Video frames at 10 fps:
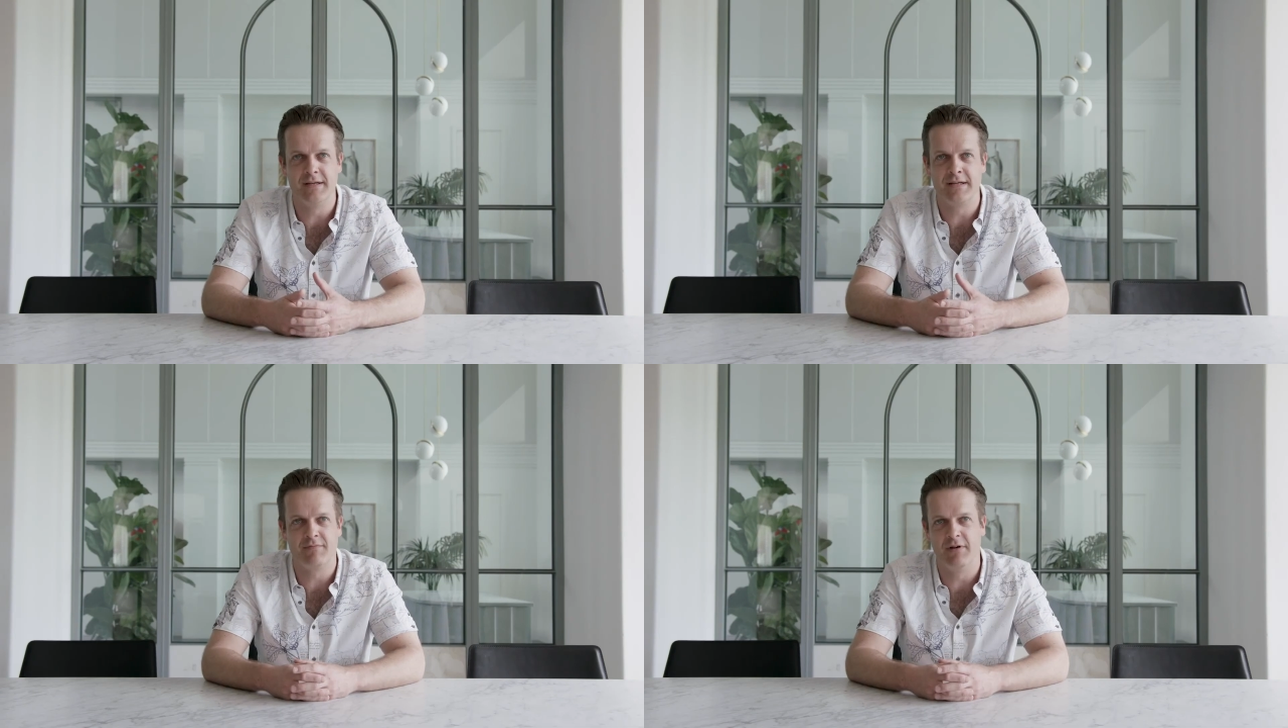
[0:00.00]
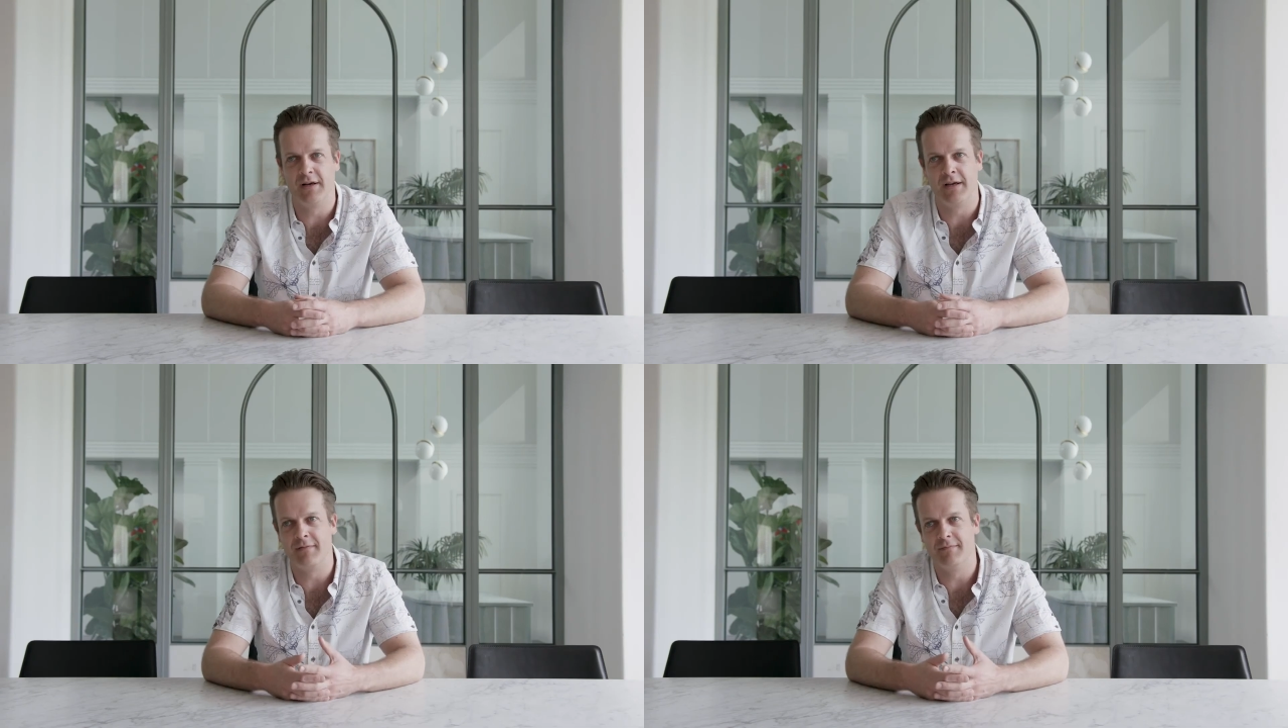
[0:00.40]
It's
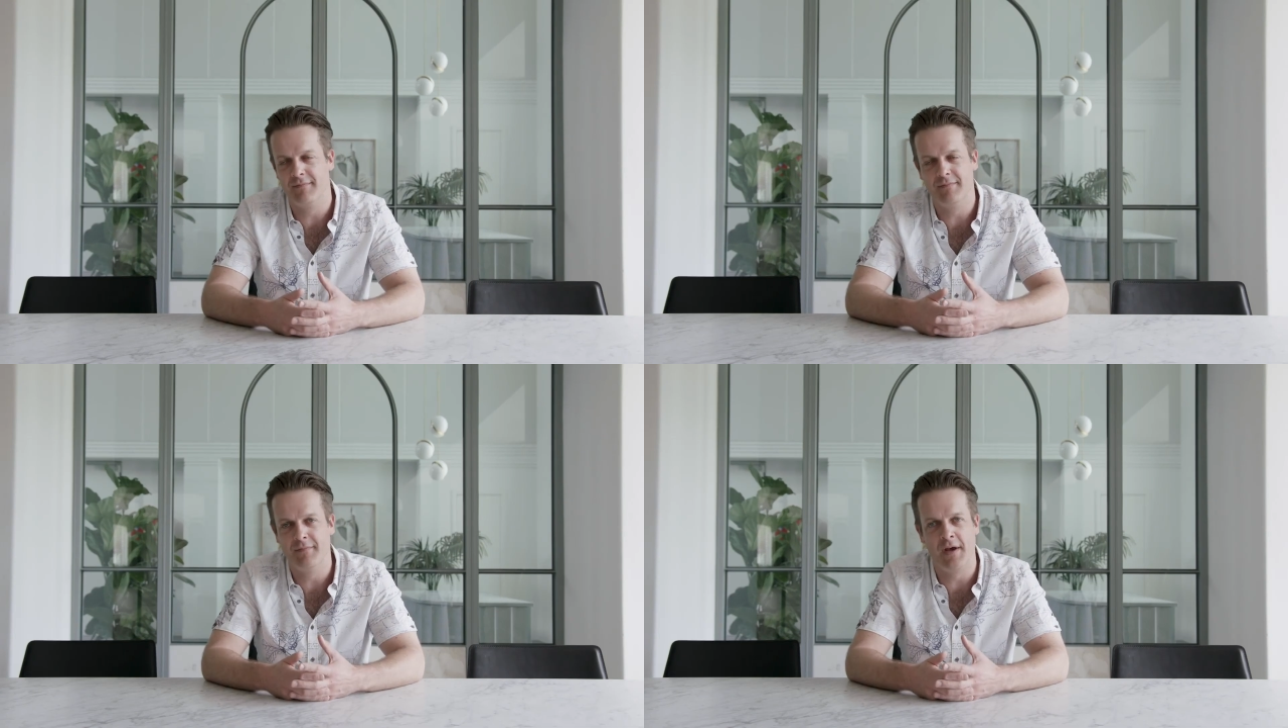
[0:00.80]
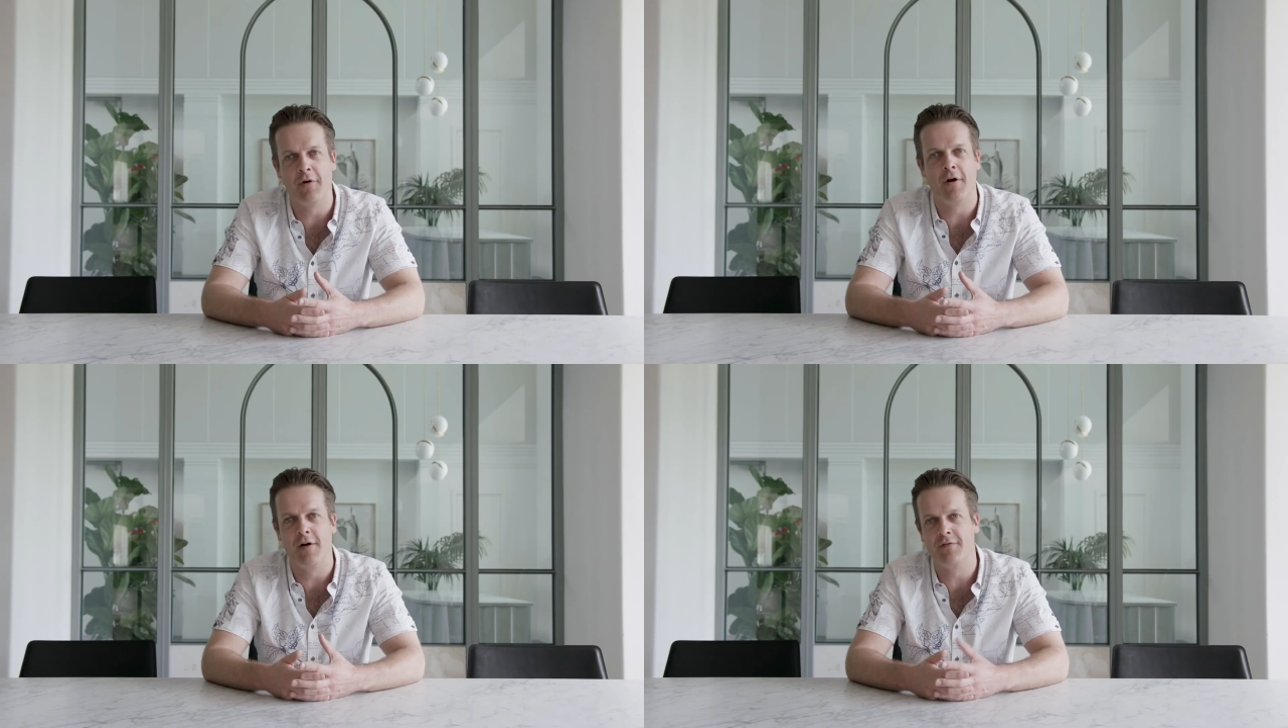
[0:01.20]
really
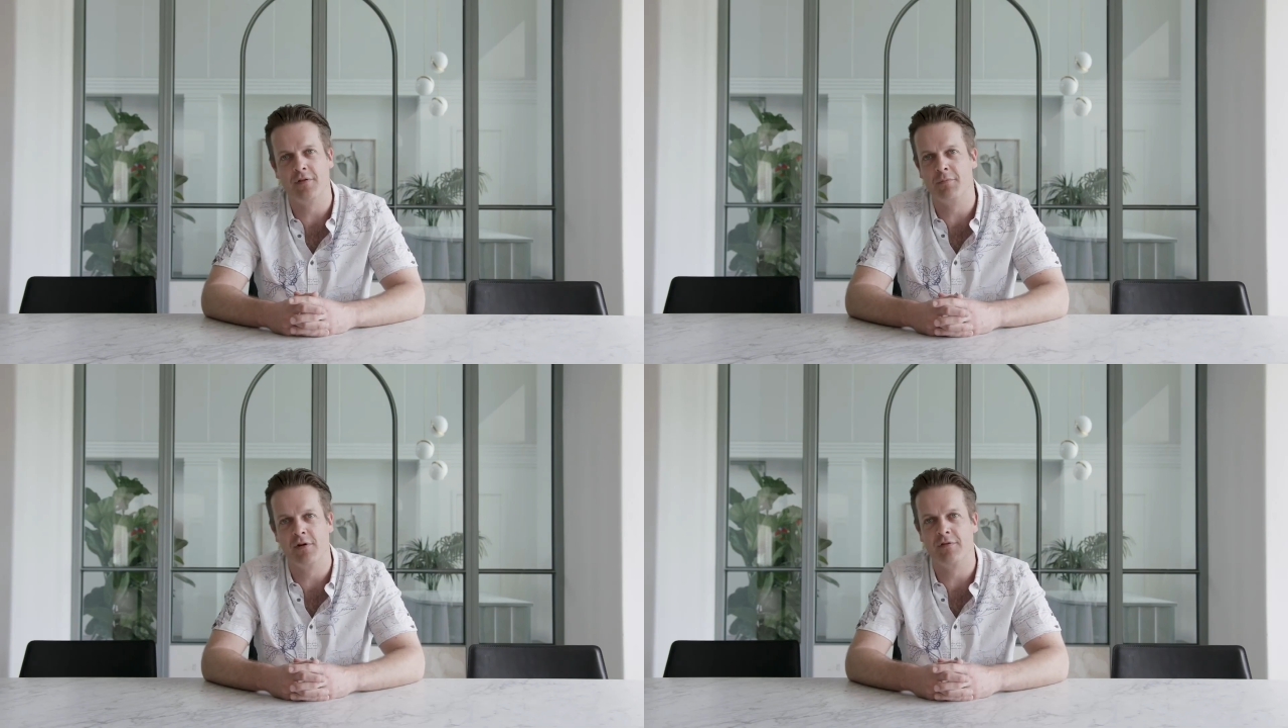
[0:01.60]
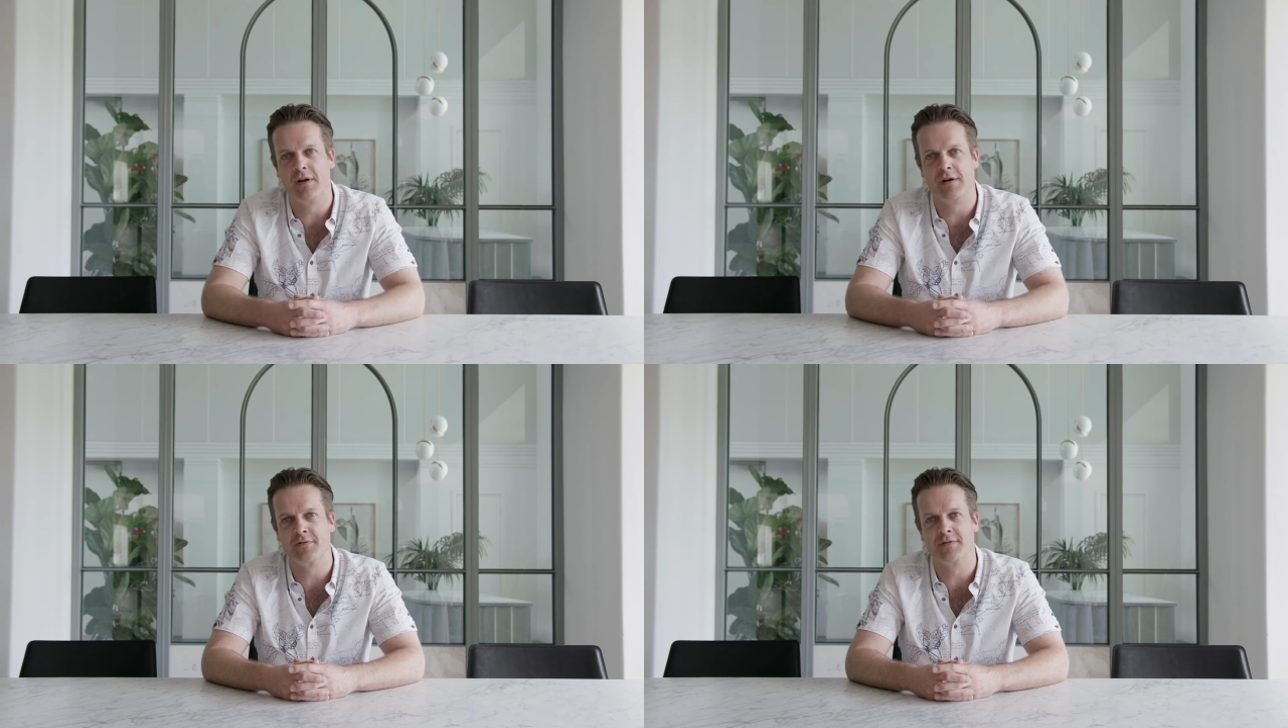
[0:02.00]
near enough to the perfect
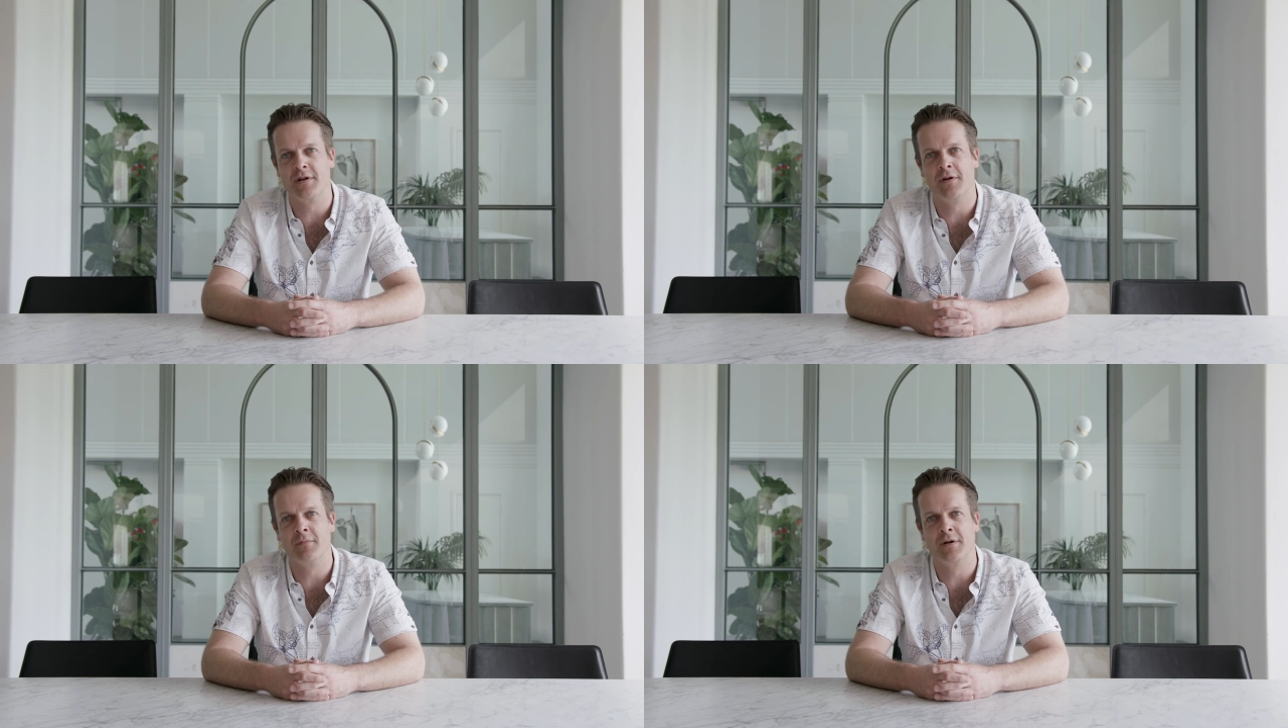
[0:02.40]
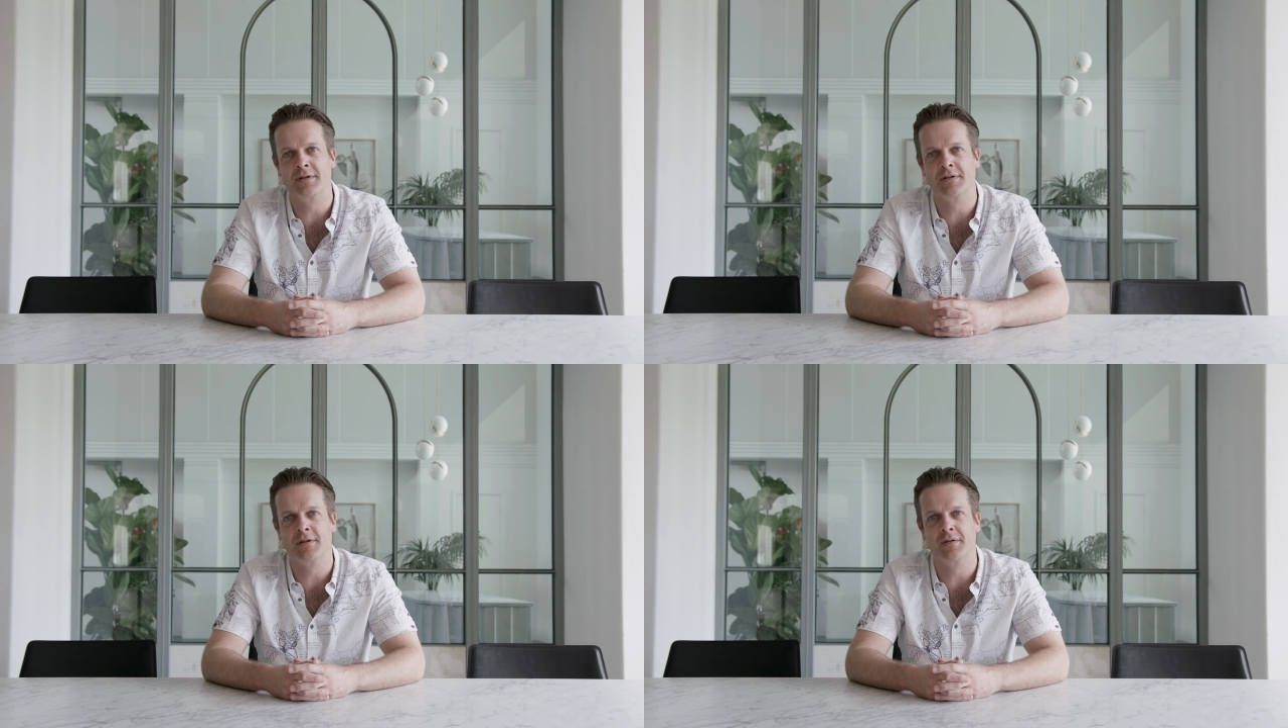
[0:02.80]
natural stone
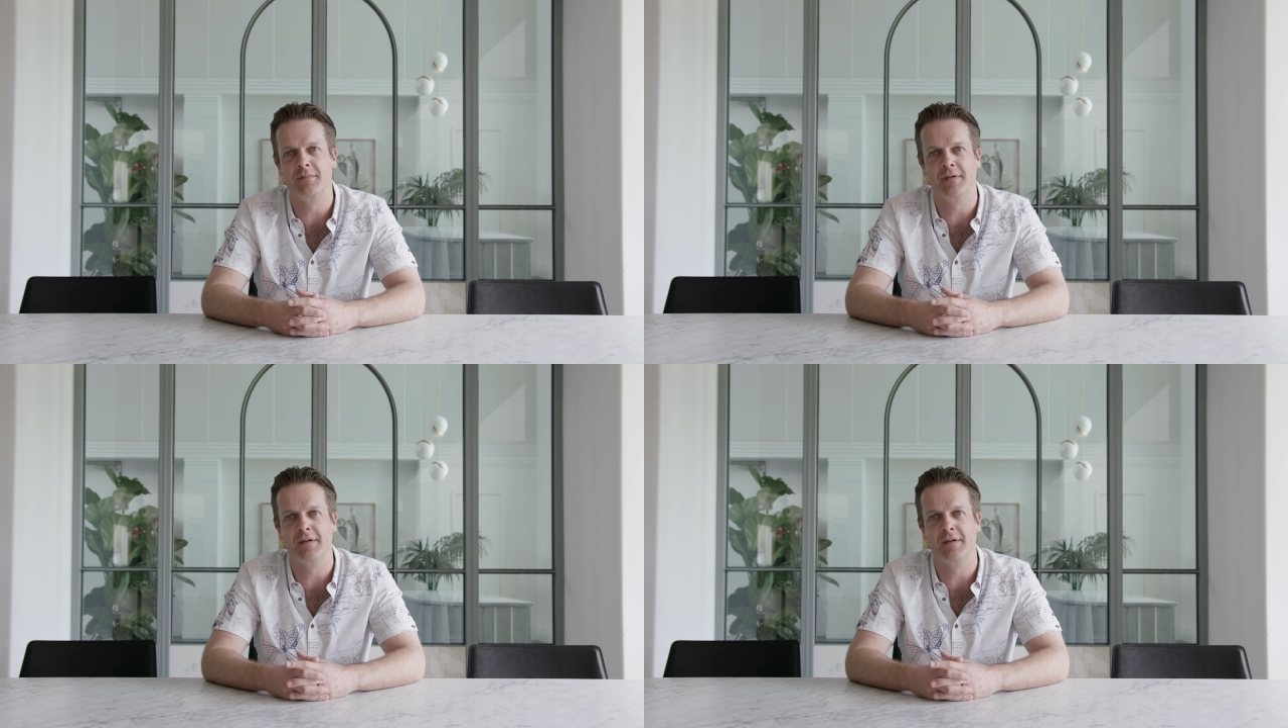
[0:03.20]
because of the